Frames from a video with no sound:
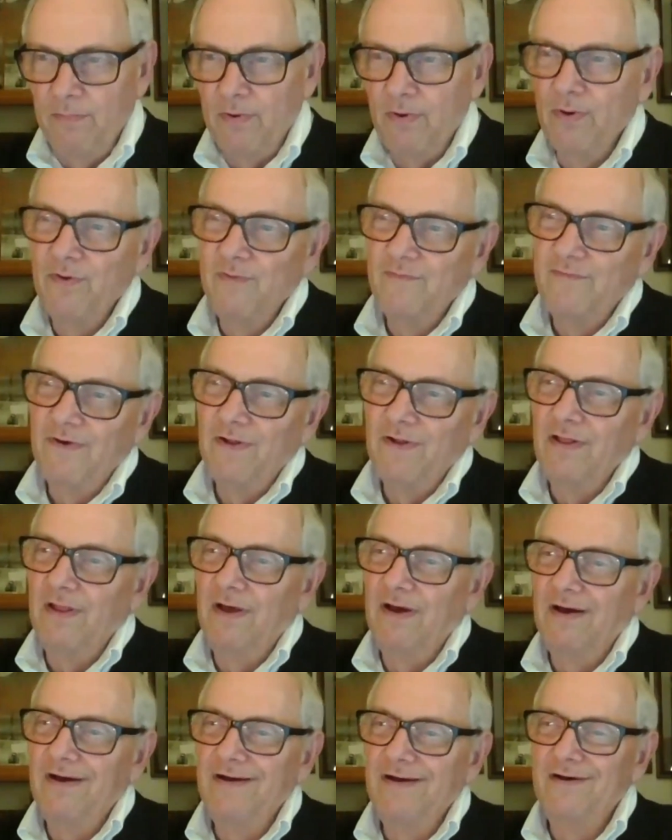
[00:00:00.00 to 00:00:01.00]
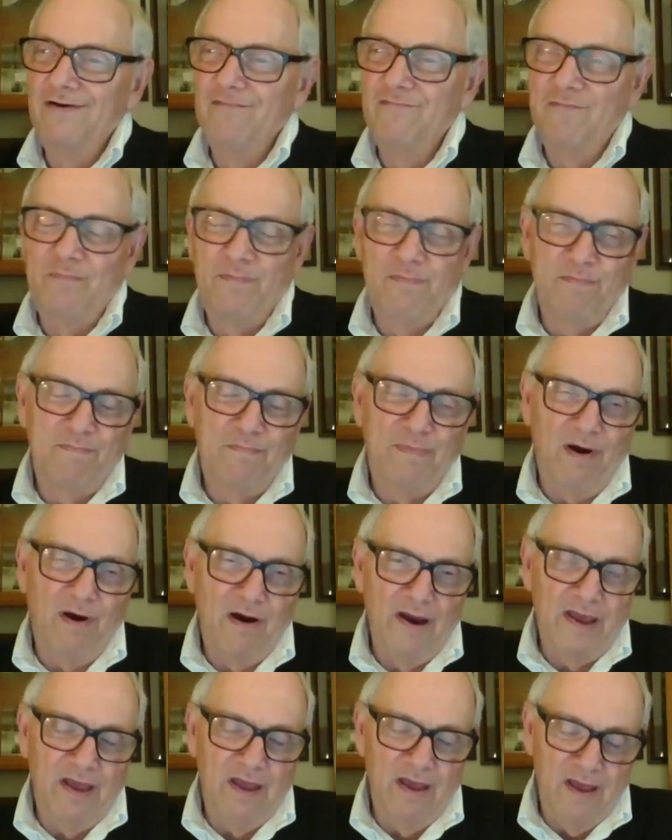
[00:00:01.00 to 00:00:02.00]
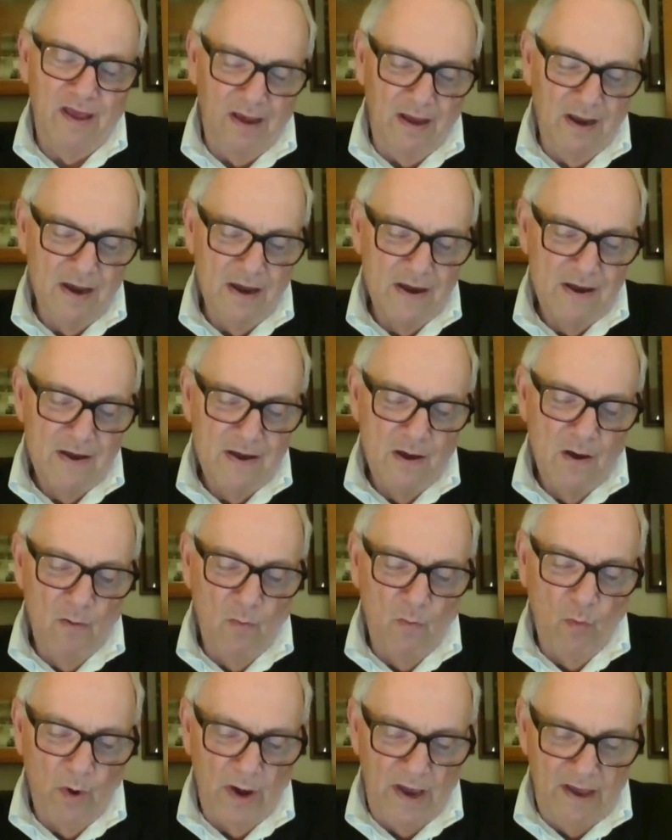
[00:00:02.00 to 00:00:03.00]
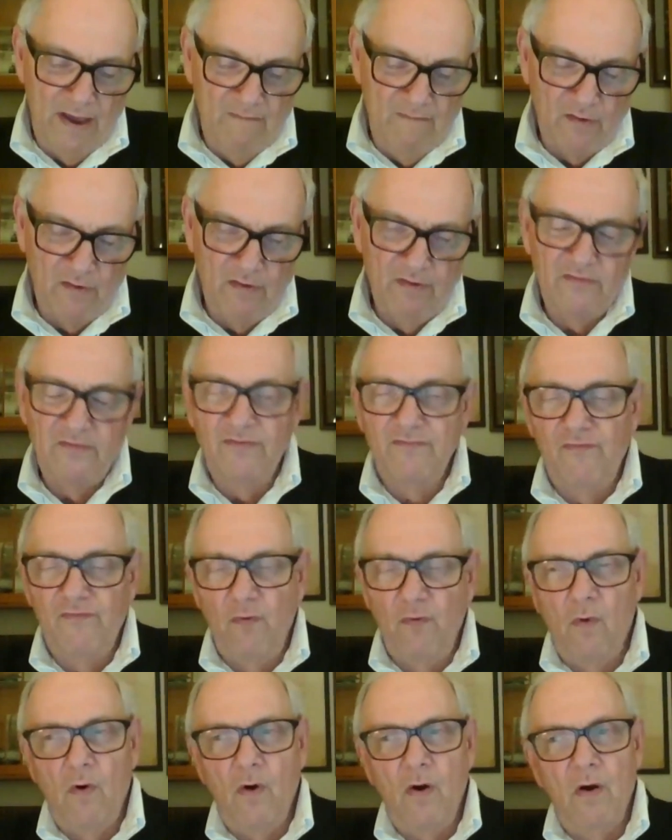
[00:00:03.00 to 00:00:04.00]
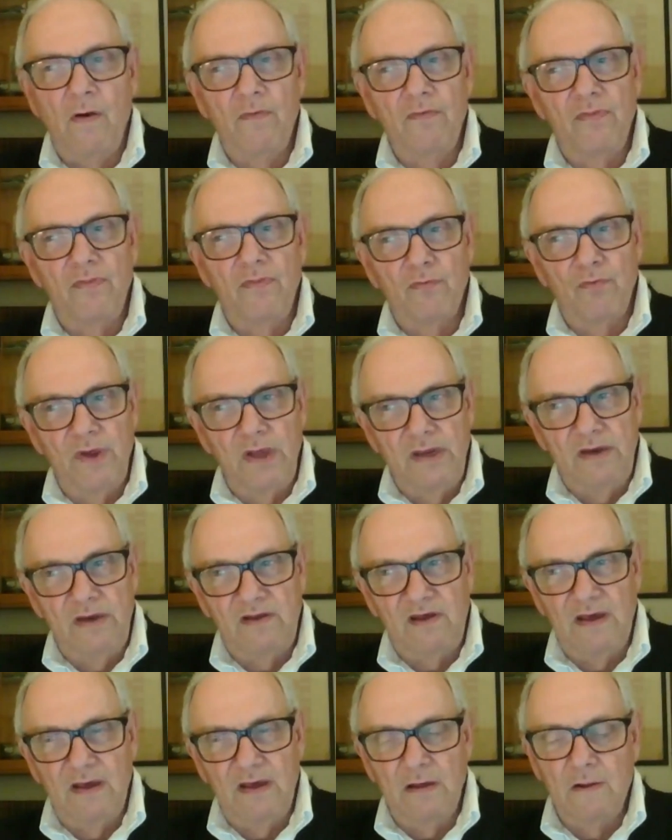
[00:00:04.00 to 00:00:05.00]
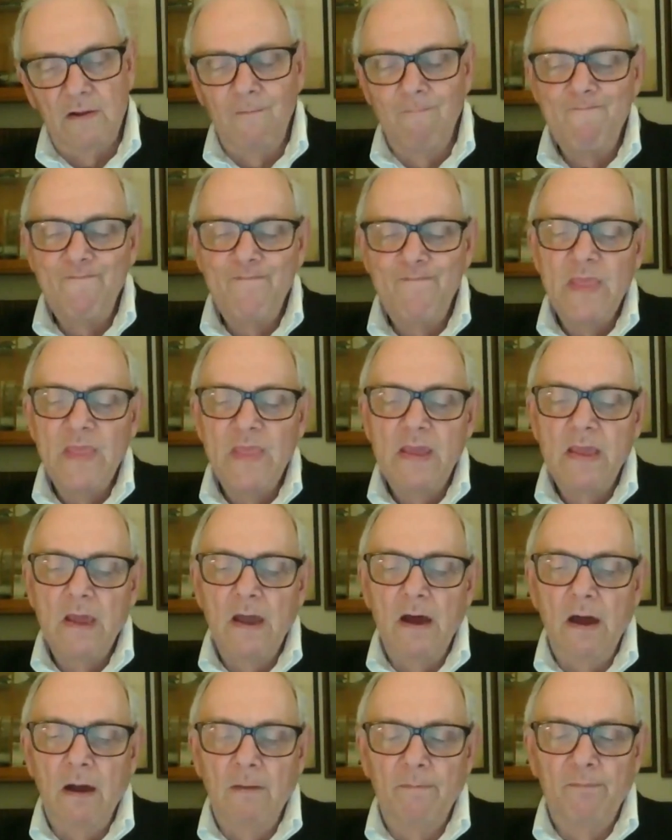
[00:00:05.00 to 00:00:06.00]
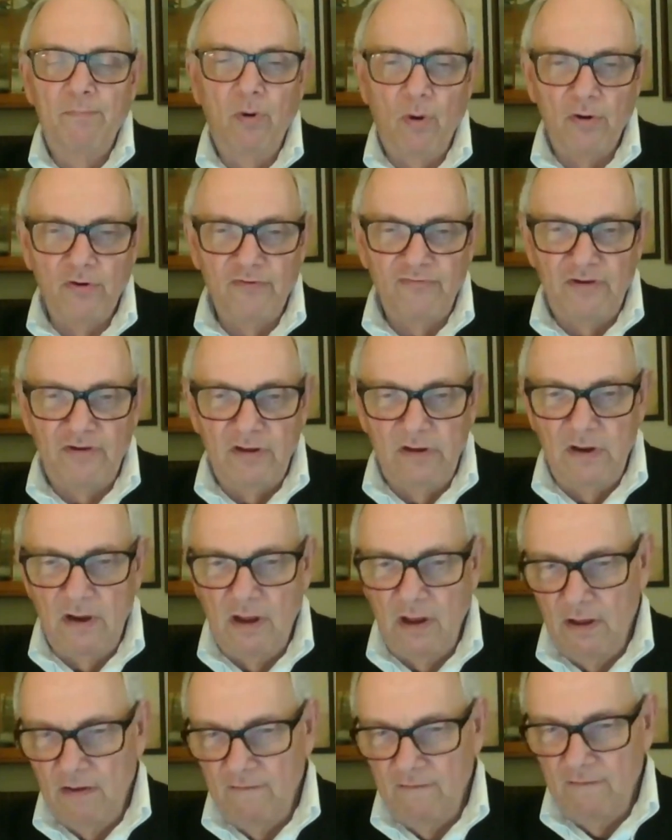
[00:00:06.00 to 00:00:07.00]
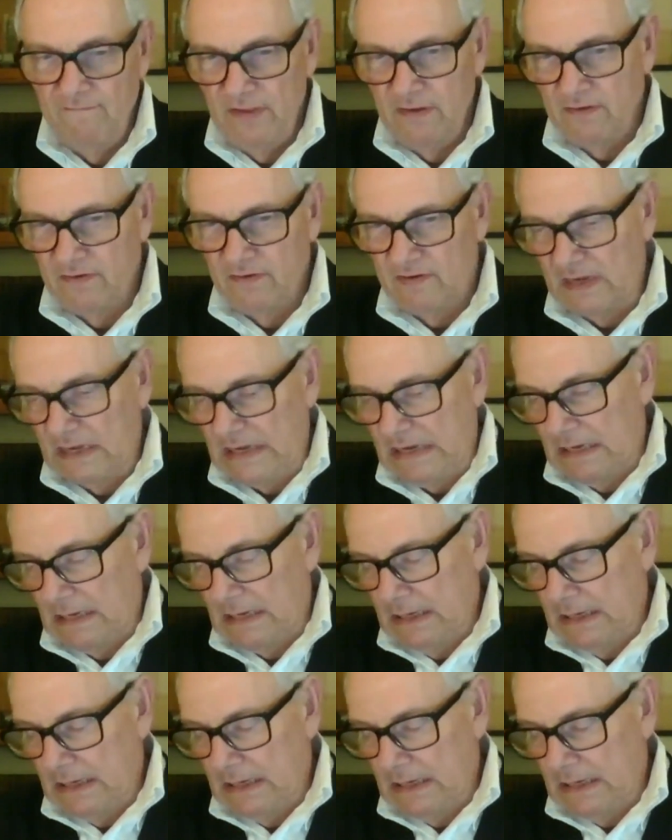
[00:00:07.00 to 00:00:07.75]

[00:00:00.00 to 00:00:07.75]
approval of parking waivers for the retail portion of this